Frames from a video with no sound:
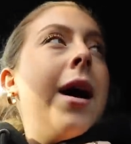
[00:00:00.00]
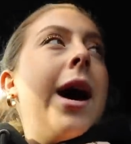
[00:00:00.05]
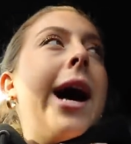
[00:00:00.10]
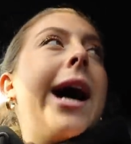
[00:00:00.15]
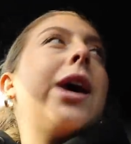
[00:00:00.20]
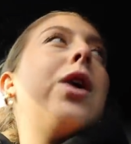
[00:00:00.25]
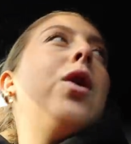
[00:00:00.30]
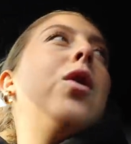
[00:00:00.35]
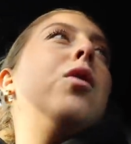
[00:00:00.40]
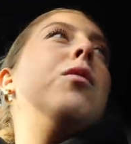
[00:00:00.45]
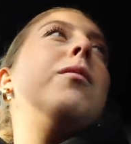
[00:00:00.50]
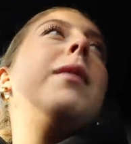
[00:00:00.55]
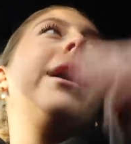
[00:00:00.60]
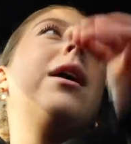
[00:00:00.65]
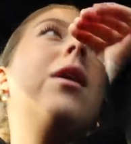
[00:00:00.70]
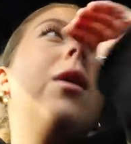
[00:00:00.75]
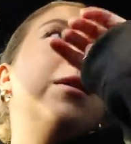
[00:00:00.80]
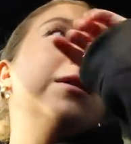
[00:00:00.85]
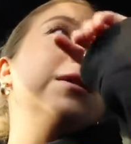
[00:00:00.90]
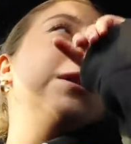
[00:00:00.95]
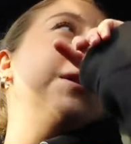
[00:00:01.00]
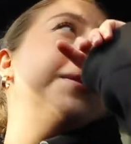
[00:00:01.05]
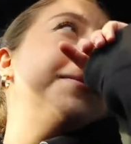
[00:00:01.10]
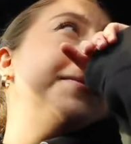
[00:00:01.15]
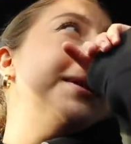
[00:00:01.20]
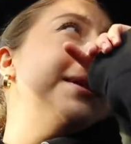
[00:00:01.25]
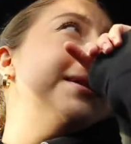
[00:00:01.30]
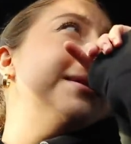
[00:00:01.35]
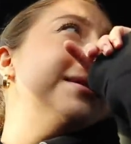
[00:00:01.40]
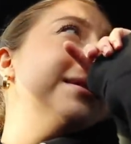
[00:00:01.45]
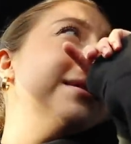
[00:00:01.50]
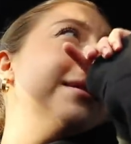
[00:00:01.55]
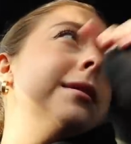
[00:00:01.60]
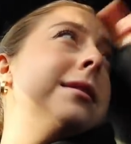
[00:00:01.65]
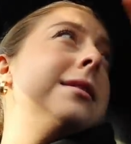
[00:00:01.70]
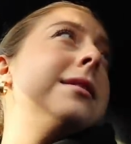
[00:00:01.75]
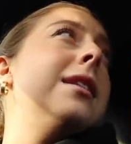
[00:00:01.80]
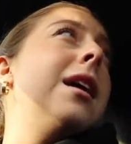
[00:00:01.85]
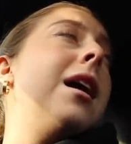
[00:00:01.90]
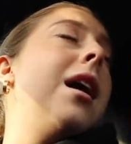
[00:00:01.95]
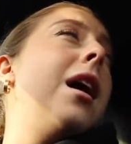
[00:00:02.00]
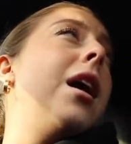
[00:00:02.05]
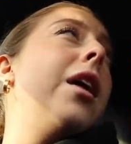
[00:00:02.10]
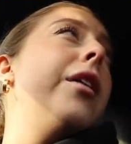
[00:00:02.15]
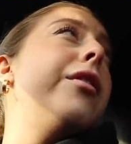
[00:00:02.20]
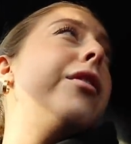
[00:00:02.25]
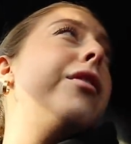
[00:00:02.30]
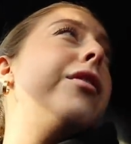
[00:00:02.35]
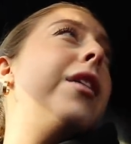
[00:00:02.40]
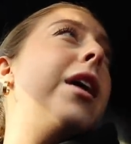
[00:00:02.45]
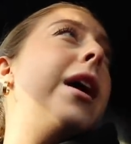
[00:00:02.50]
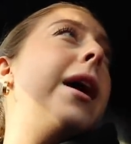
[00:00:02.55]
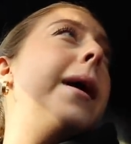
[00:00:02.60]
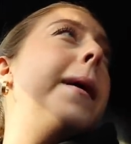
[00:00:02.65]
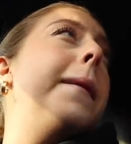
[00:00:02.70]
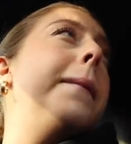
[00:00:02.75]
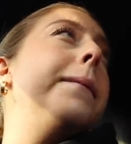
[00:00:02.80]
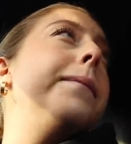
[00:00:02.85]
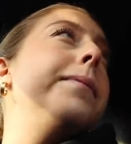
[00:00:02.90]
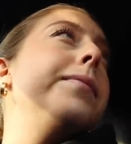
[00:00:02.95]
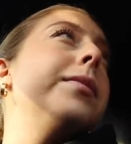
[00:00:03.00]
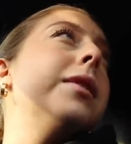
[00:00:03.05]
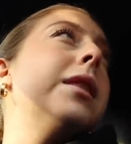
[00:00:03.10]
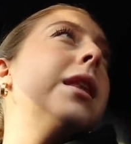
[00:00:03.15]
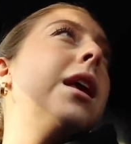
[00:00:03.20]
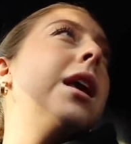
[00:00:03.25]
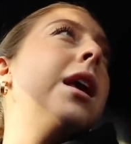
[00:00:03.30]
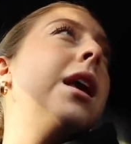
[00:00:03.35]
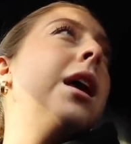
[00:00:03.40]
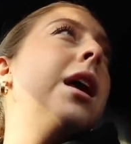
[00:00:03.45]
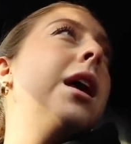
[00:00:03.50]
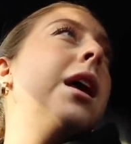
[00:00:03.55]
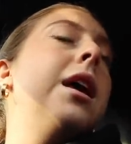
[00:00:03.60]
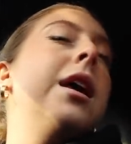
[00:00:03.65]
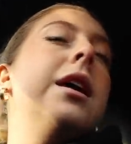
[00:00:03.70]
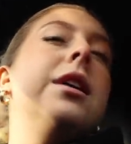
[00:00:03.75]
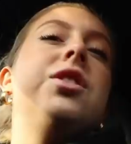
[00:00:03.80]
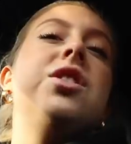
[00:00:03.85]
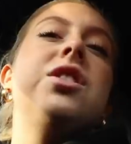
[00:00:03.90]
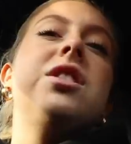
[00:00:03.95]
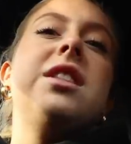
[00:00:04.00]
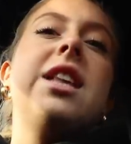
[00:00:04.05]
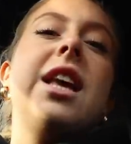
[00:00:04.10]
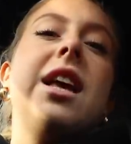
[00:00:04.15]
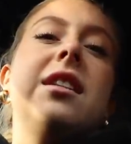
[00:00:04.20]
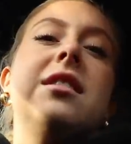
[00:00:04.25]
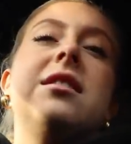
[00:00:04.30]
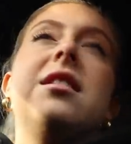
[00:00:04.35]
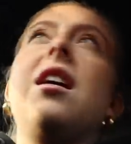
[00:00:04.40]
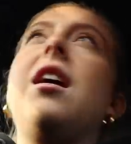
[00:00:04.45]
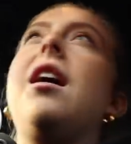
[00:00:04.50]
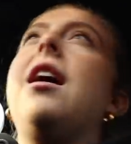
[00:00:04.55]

I got all my condiments and stuff, um, just things that